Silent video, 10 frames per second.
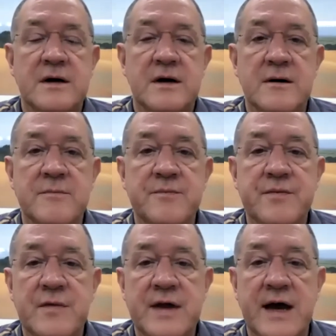
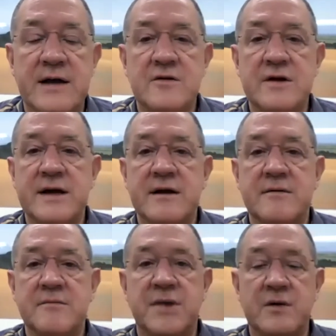Um,
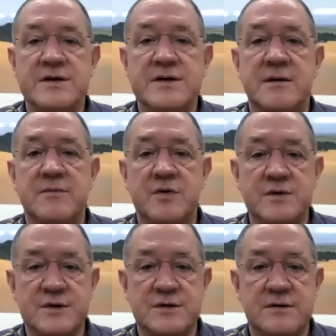handling berry
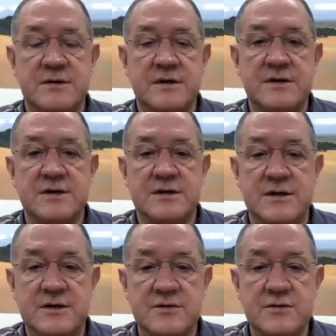samples is,
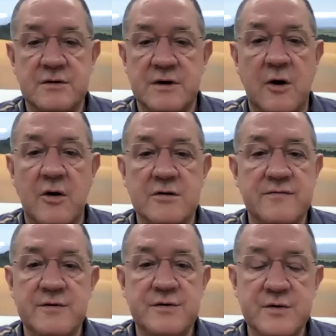as you all
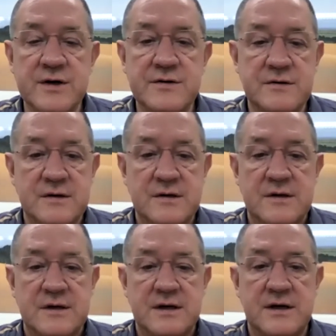of you do it,
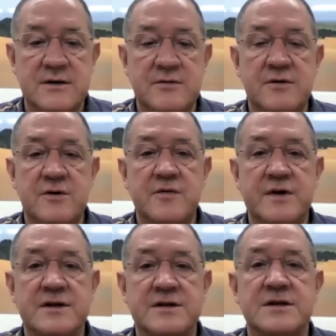and you know
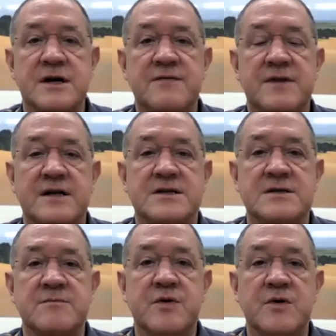that it's not that
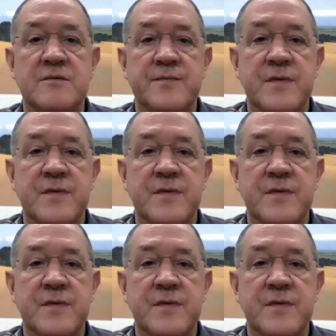simple.